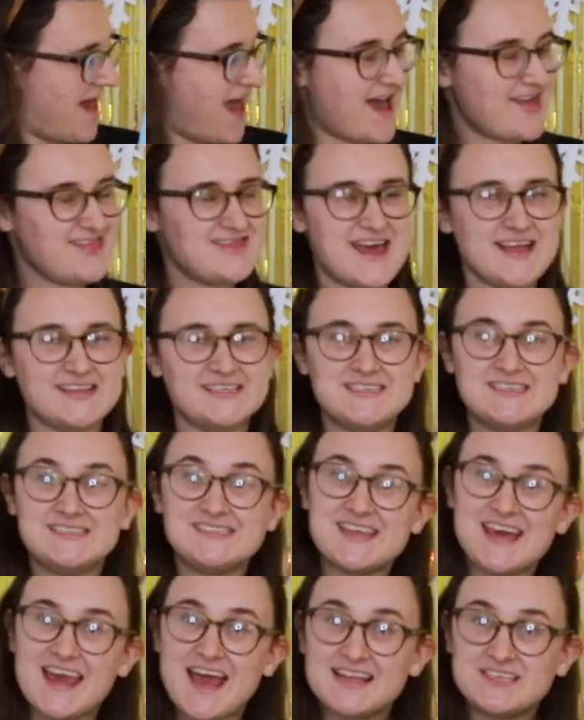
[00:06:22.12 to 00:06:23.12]
And that
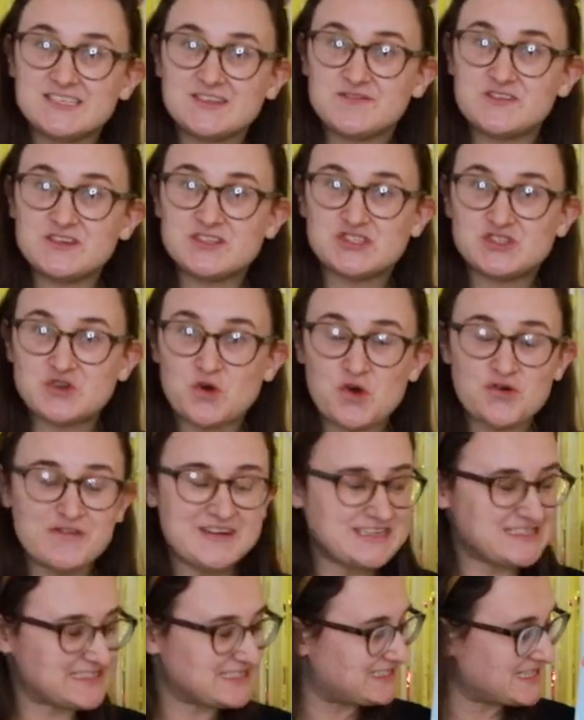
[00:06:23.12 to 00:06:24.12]
is the end of the
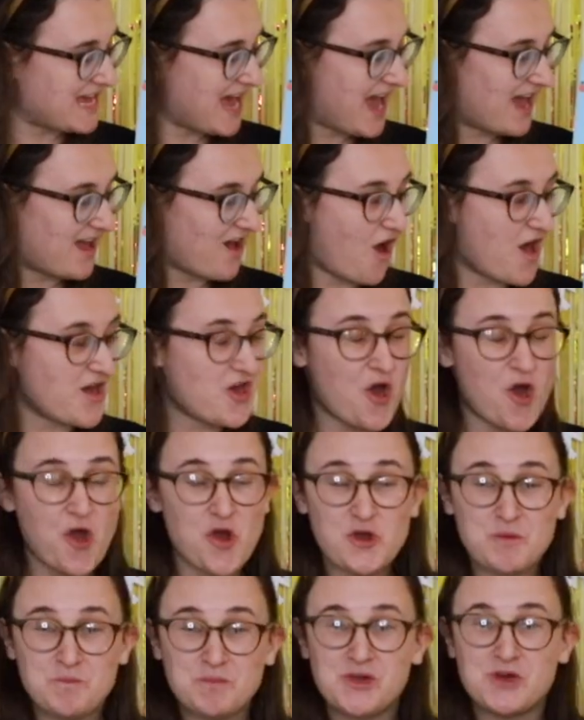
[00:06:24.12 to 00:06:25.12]
story today. I
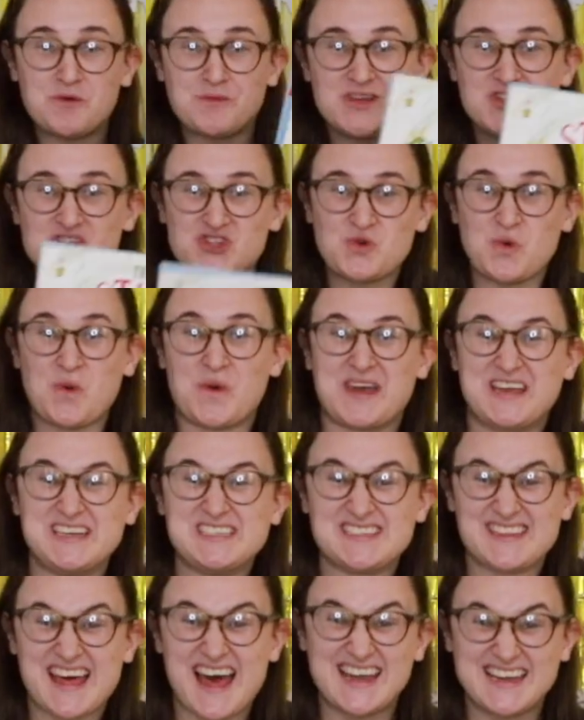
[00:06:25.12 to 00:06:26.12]
hope you
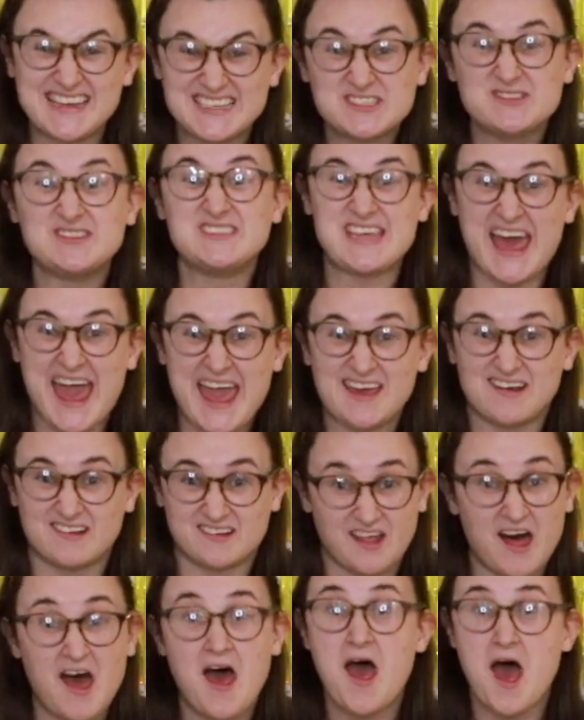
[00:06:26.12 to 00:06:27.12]
enjoyed that little
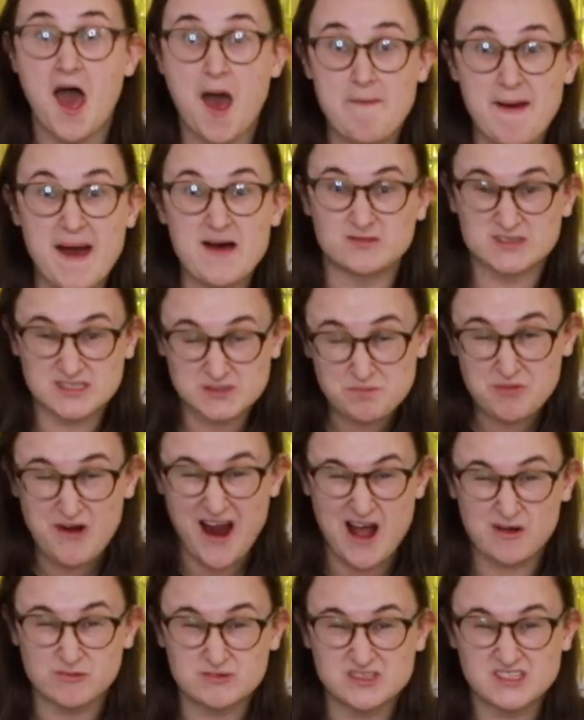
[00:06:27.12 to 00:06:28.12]
tale about
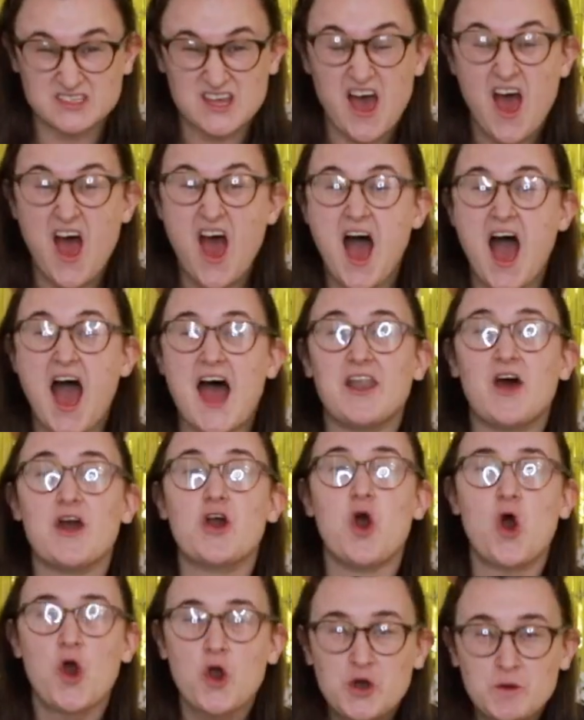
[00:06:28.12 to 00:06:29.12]
sprouts and
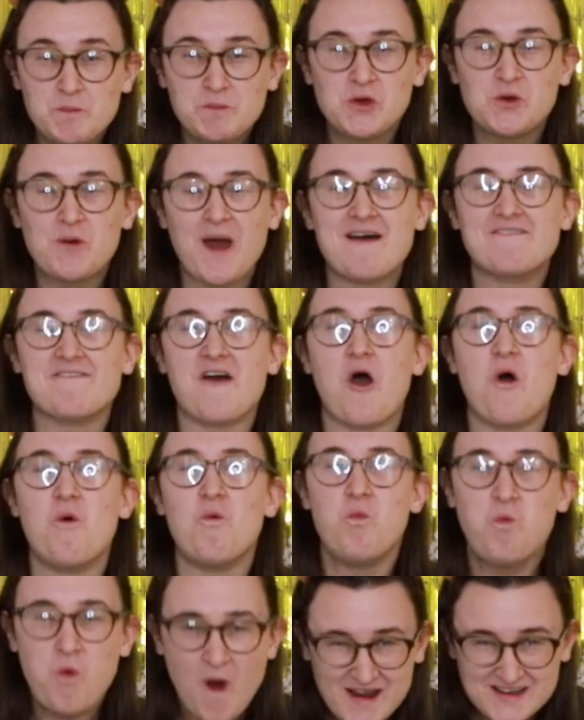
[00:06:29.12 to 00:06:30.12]
I hope you have a
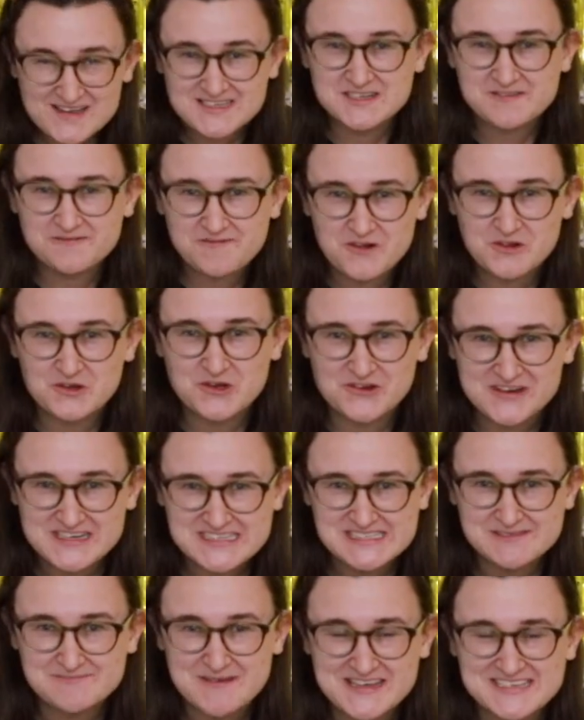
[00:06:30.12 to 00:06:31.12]
wonderful
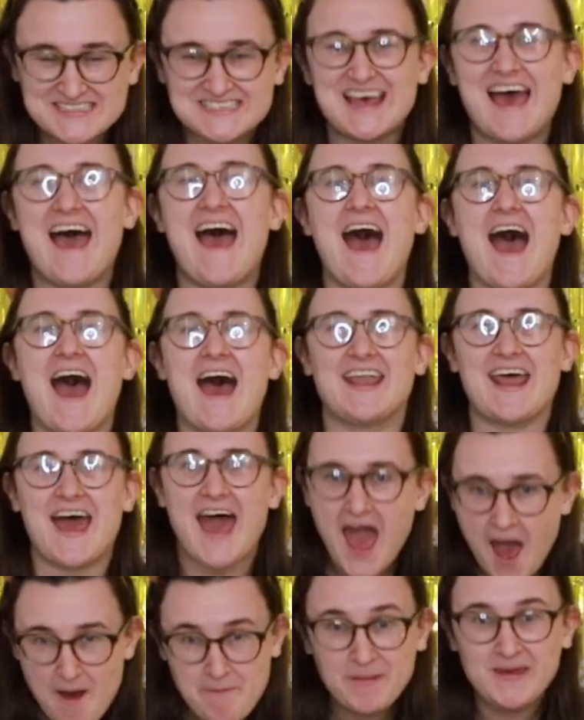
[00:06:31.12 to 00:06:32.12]
Christmas and a
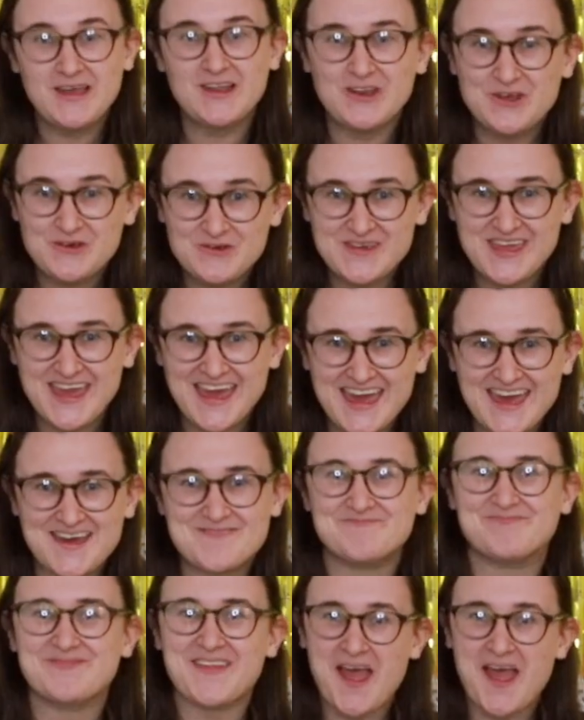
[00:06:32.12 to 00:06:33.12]
happy new year.